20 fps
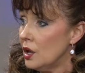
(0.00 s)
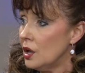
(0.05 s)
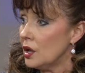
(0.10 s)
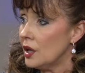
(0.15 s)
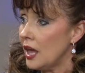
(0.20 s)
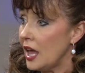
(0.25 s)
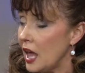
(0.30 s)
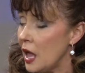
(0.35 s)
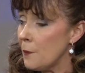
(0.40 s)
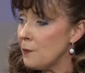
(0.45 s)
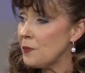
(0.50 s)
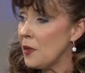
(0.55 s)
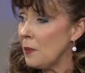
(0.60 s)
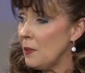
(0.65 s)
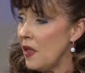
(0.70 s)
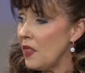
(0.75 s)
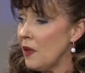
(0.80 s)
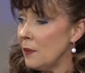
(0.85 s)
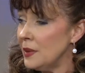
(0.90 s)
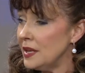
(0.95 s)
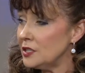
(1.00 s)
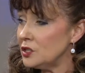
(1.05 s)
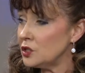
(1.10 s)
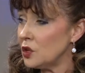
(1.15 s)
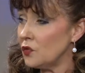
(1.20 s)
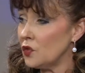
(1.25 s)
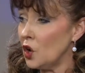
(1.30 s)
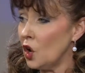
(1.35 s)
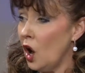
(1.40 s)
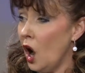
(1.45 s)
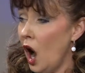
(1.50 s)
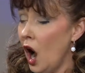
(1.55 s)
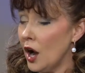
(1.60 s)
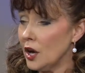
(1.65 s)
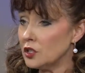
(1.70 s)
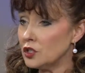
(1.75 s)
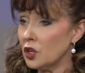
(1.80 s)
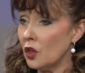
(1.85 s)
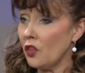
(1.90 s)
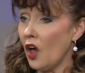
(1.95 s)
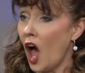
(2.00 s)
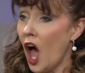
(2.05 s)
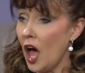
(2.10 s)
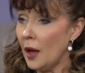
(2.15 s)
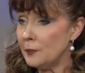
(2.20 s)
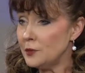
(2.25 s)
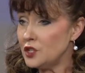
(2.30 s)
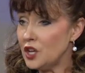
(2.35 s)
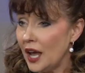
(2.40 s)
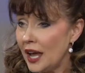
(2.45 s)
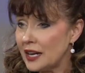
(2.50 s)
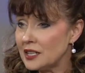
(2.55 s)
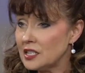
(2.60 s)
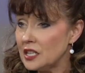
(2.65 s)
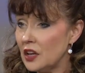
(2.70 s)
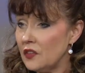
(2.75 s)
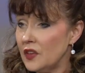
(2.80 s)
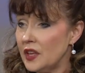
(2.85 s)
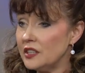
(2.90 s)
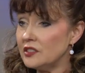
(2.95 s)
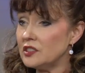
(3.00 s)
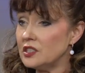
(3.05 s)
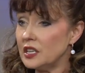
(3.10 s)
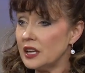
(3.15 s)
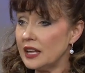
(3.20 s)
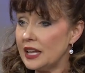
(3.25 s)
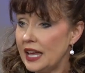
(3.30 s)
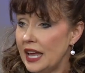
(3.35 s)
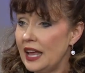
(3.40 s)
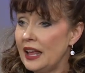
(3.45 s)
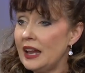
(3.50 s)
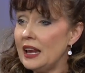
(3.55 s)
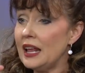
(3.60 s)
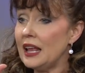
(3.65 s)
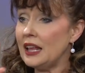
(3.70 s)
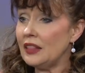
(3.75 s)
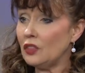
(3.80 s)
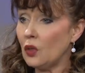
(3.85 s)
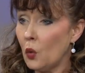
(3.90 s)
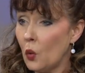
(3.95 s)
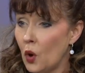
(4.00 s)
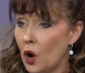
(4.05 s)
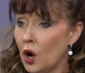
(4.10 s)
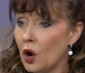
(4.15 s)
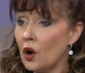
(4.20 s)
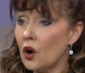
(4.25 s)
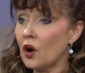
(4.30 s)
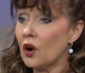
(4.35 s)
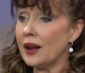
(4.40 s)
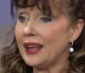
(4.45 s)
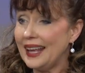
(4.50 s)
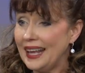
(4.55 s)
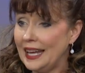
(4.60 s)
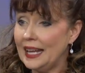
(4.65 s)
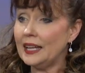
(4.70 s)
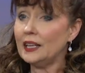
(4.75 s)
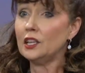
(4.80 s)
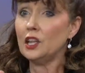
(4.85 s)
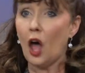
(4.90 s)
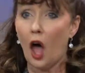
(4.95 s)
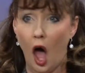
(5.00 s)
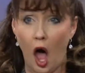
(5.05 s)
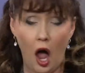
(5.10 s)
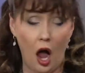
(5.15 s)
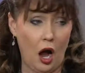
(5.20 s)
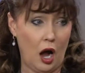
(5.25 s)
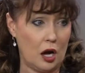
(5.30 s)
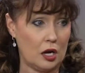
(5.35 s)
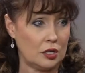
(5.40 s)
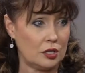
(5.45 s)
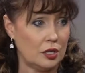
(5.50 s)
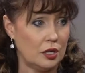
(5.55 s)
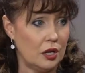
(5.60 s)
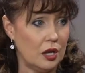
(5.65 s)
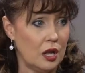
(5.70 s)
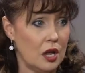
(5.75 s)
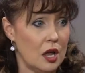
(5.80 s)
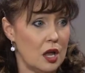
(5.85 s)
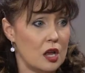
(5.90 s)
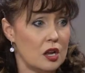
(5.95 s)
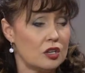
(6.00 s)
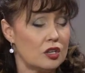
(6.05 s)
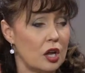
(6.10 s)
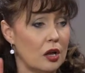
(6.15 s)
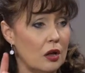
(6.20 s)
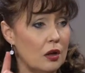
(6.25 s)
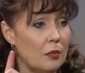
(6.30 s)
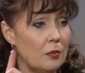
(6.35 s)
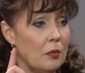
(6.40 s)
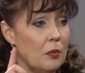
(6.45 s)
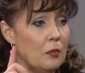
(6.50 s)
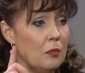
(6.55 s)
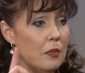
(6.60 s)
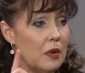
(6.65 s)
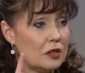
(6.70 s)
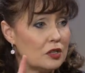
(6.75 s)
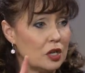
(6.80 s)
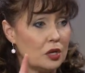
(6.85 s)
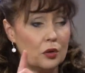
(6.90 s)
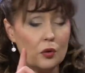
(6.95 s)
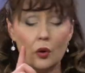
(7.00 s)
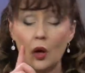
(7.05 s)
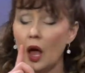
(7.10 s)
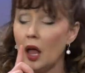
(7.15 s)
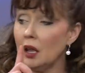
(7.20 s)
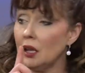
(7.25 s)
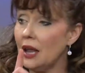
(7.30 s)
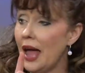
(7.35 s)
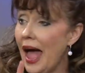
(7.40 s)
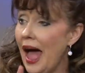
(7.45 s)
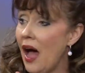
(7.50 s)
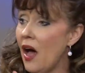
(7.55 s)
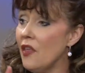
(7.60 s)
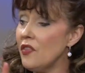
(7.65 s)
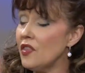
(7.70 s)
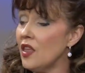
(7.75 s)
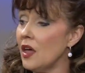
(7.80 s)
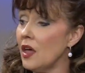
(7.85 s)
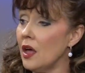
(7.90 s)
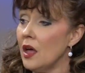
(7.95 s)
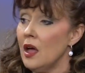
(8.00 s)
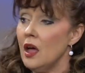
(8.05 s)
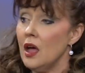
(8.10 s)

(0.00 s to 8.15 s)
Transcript: Keep them in the midst of your heart. So the objective is to get the word in the heart, to, to allow the